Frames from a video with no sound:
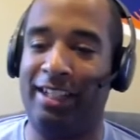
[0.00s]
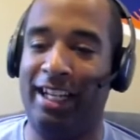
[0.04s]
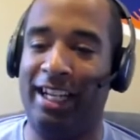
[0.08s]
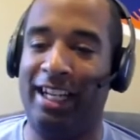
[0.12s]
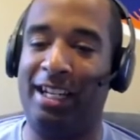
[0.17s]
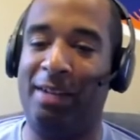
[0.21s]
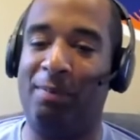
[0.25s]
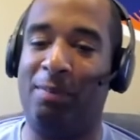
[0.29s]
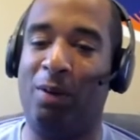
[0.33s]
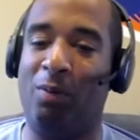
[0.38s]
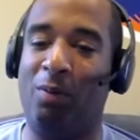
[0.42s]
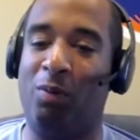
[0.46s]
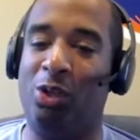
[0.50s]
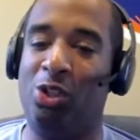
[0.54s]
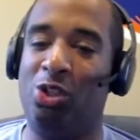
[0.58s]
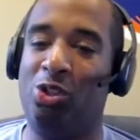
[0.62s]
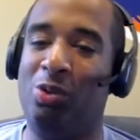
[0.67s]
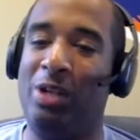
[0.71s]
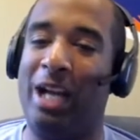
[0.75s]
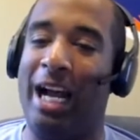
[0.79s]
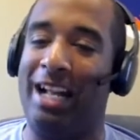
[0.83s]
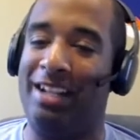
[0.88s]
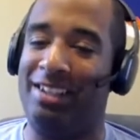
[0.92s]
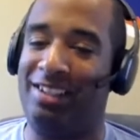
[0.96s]
that, but when you
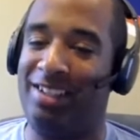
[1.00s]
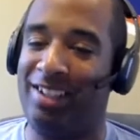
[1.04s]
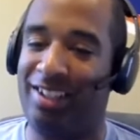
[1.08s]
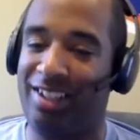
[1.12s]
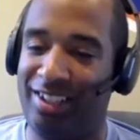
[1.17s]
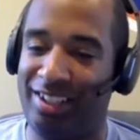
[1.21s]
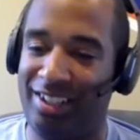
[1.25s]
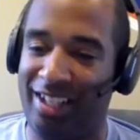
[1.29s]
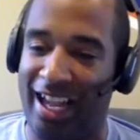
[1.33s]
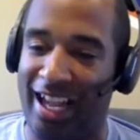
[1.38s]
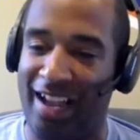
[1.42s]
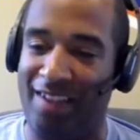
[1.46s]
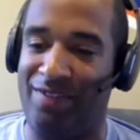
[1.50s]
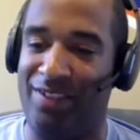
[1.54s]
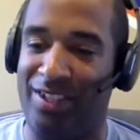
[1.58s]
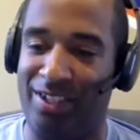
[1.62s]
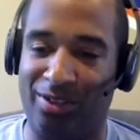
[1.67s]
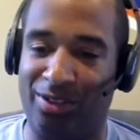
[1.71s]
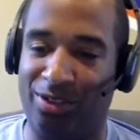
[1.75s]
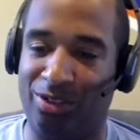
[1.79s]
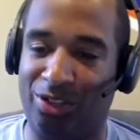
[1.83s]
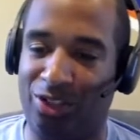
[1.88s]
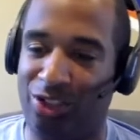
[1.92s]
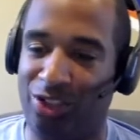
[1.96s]
got 7 or
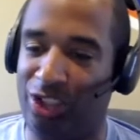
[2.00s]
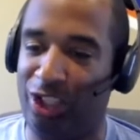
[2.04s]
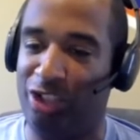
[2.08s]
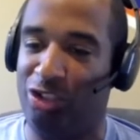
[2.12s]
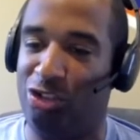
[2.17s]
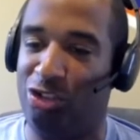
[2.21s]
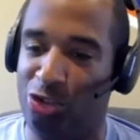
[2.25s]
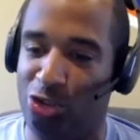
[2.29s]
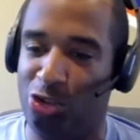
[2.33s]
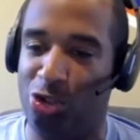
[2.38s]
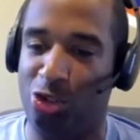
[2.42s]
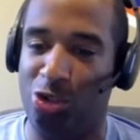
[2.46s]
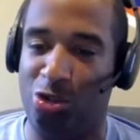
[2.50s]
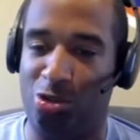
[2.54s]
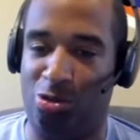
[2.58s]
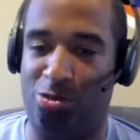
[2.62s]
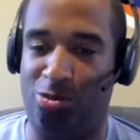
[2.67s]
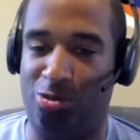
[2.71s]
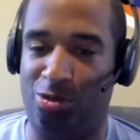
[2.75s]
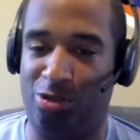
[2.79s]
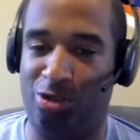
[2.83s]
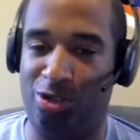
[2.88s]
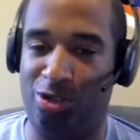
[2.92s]
6 dudes